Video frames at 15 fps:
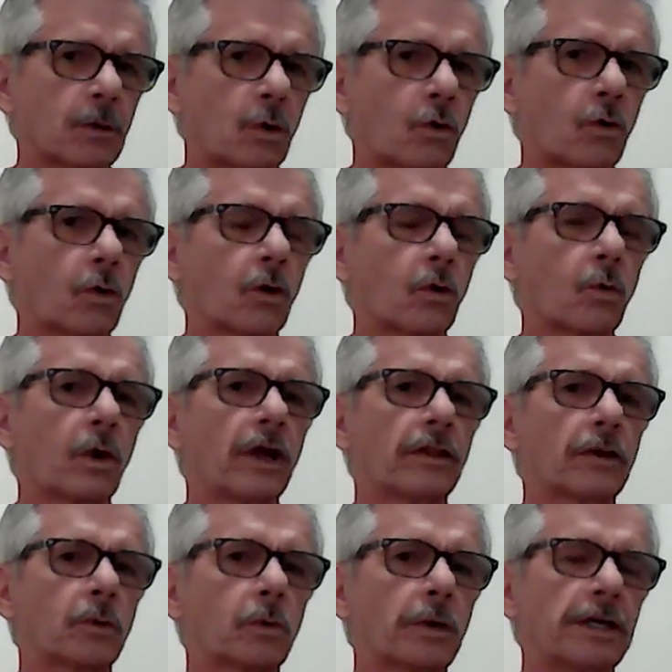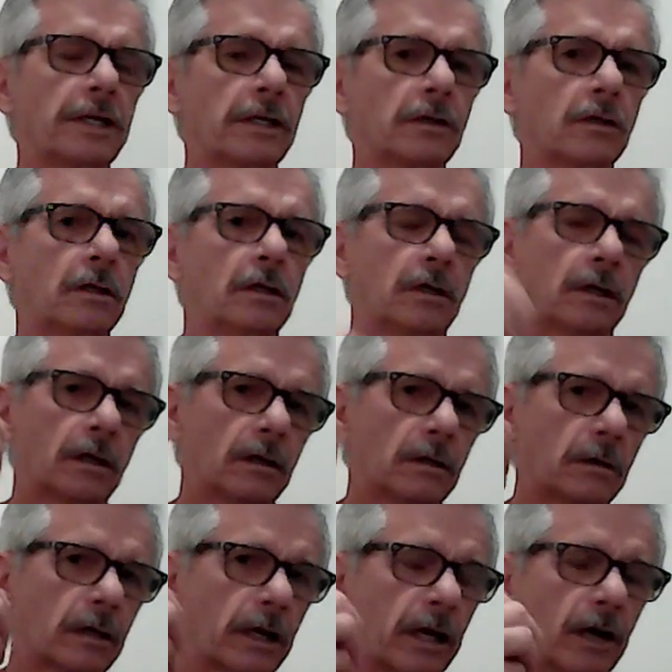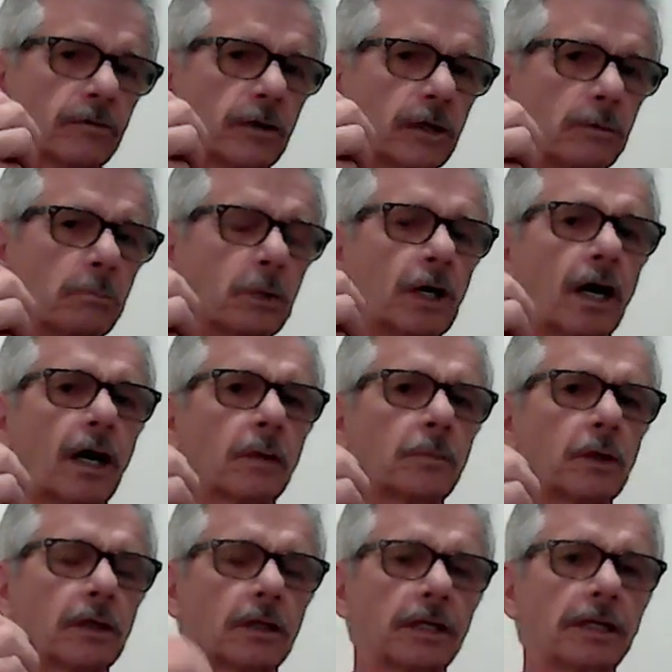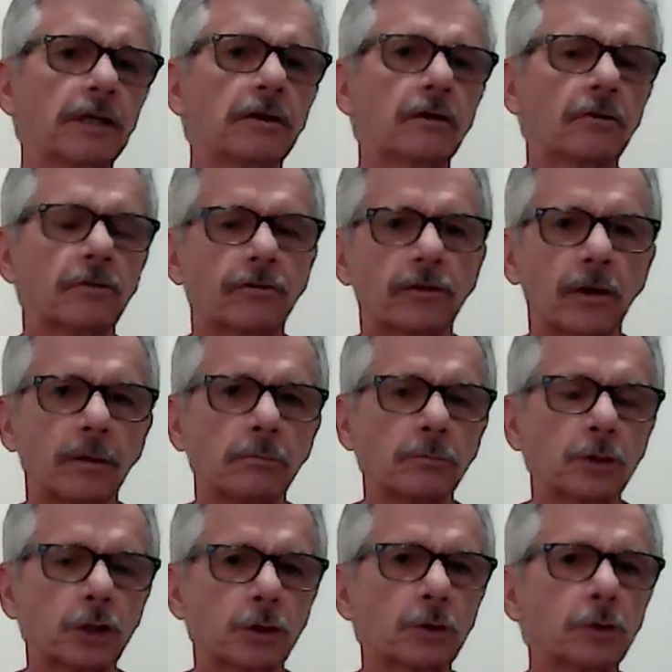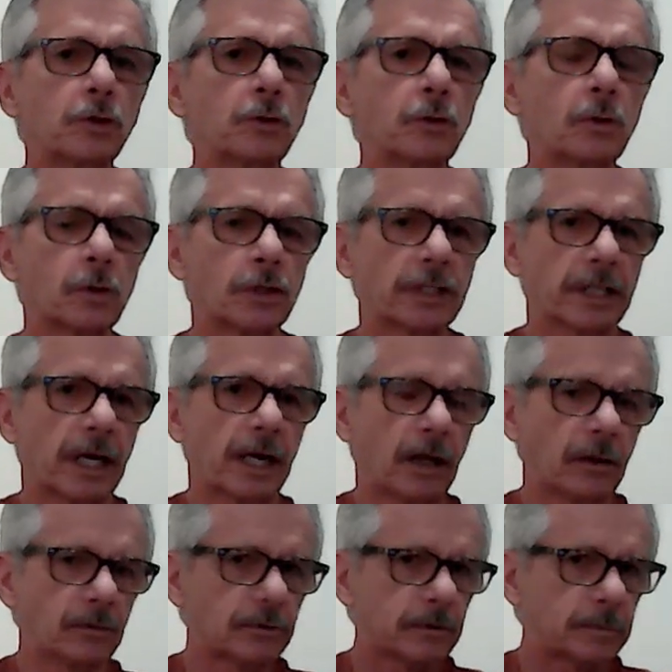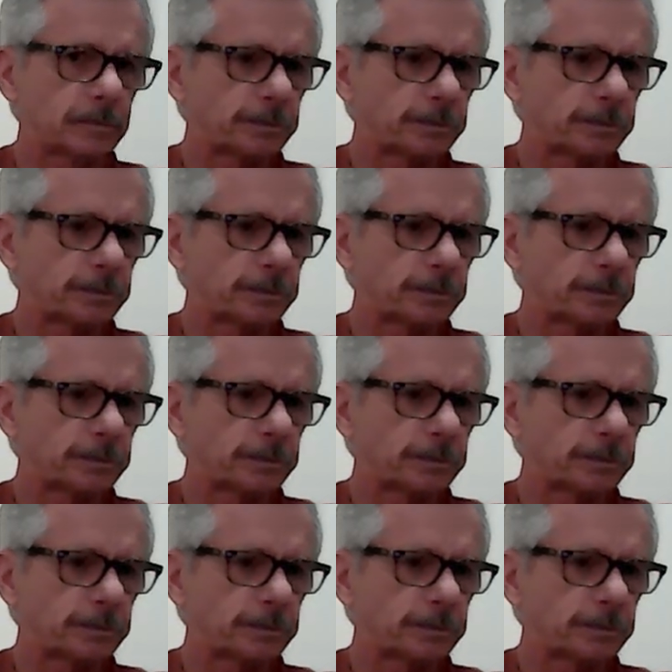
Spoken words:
or whether we govern properly from true self.